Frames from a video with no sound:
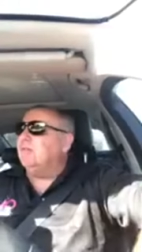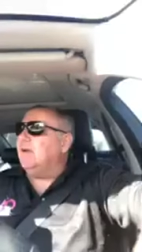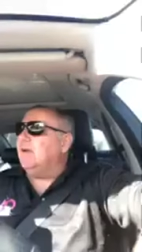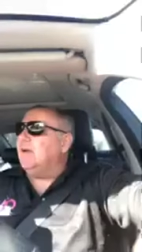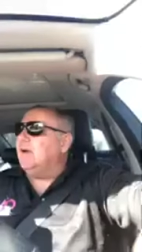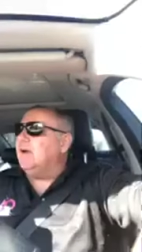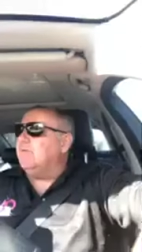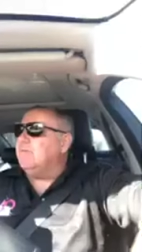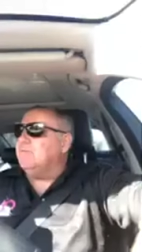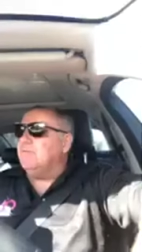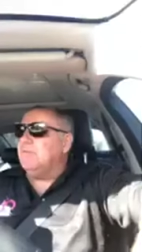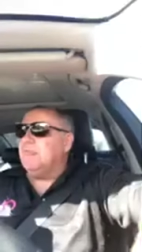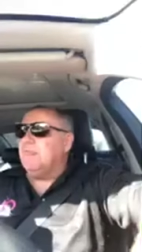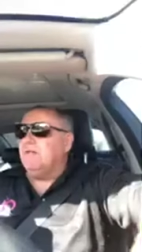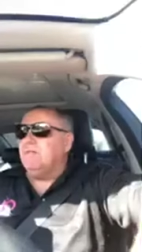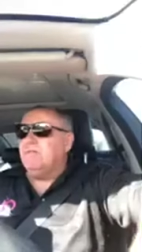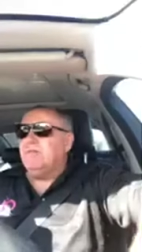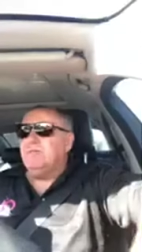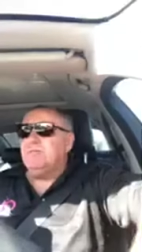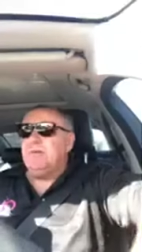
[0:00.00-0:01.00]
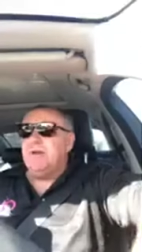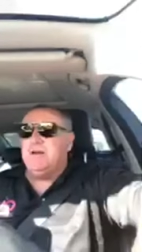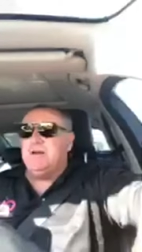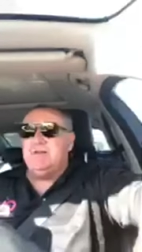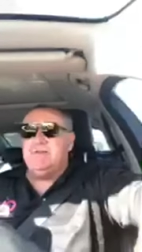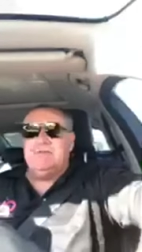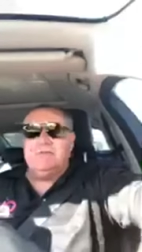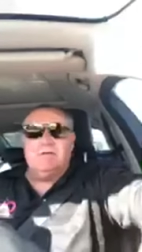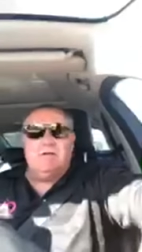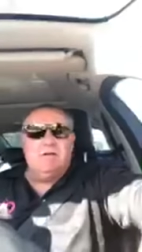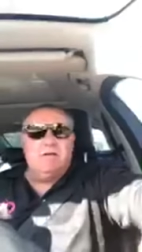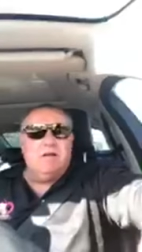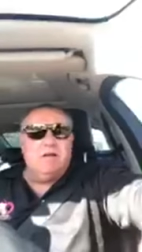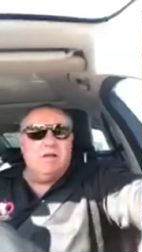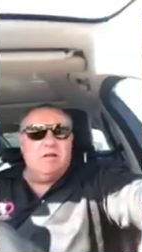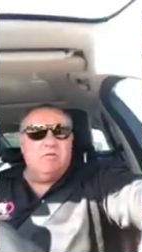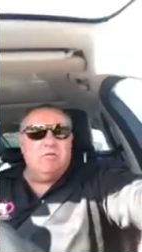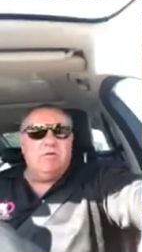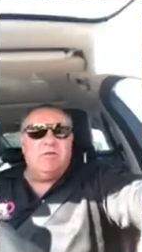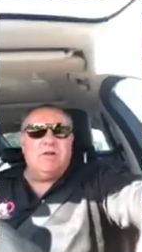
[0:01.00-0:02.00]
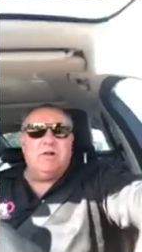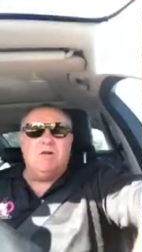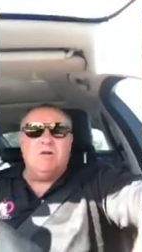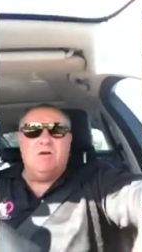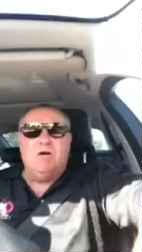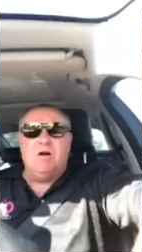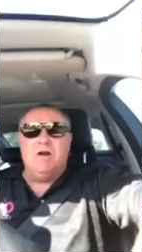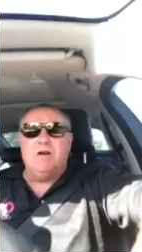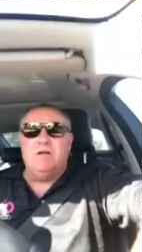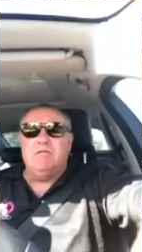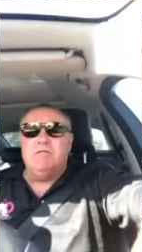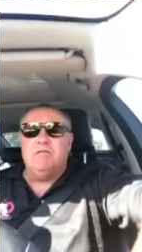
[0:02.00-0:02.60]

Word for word: Um, I've just been uh, with a client